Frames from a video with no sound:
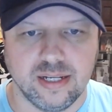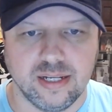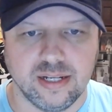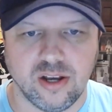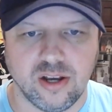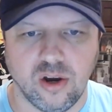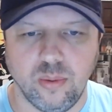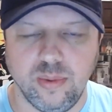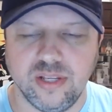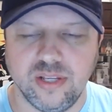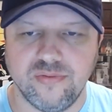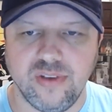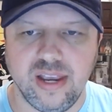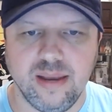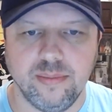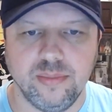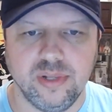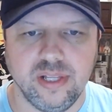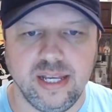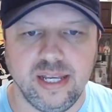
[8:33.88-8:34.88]
Kobe's
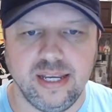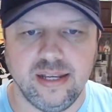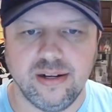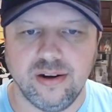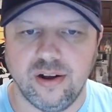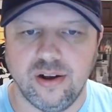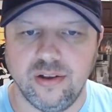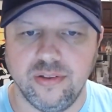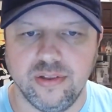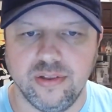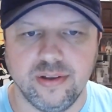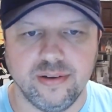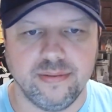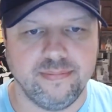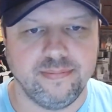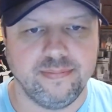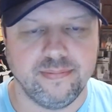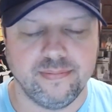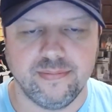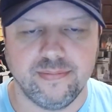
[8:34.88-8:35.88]
family and all the
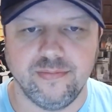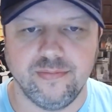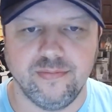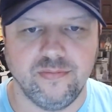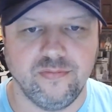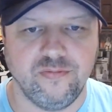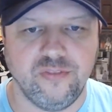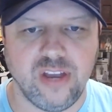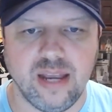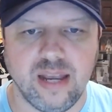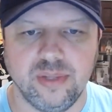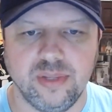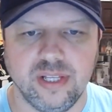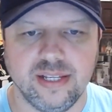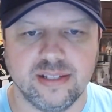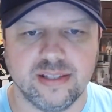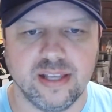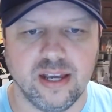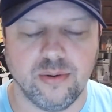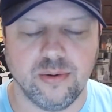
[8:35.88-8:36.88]

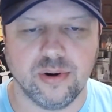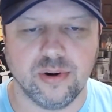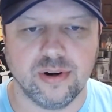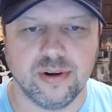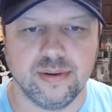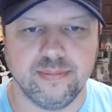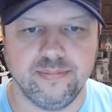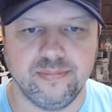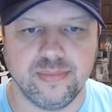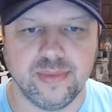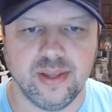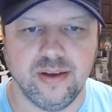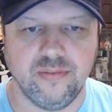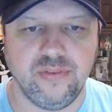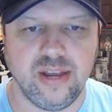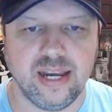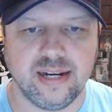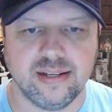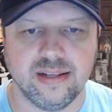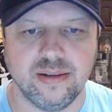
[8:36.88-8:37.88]
families that were
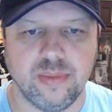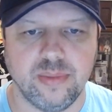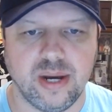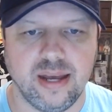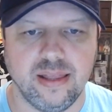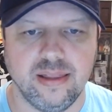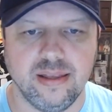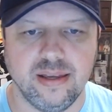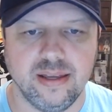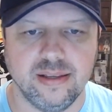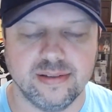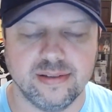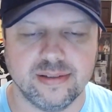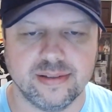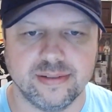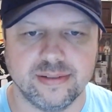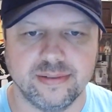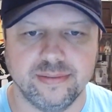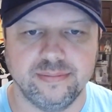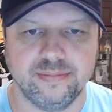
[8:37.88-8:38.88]
affected by
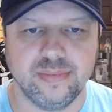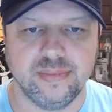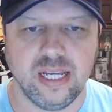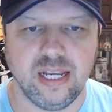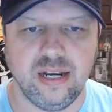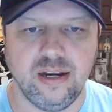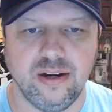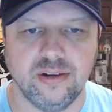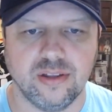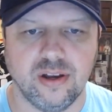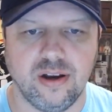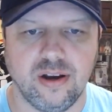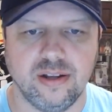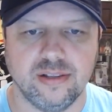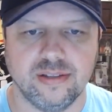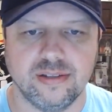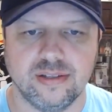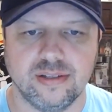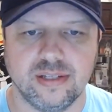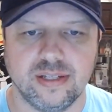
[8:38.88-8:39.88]
this in your
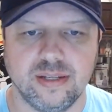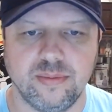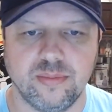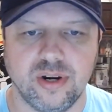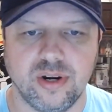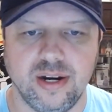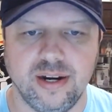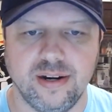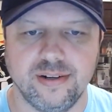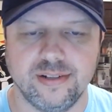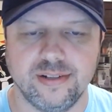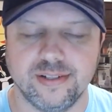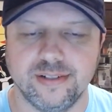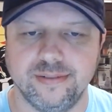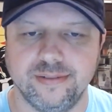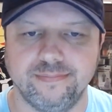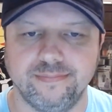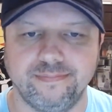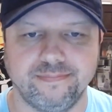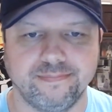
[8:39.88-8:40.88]
thoughts and prayers,
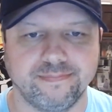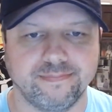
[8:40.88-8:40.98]
and